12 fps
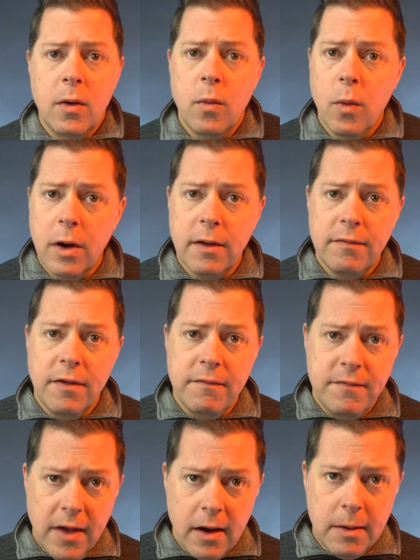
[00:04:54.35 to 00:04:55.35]
one of the
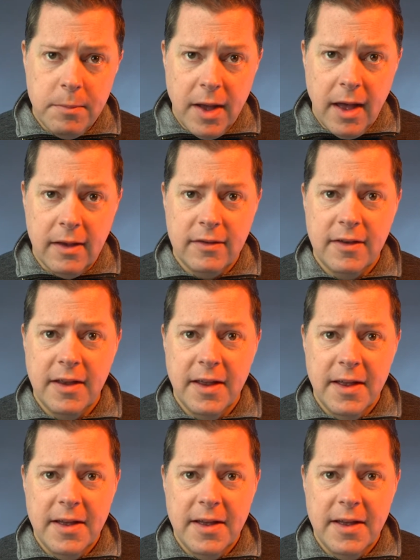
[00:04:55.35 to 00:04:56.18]
very best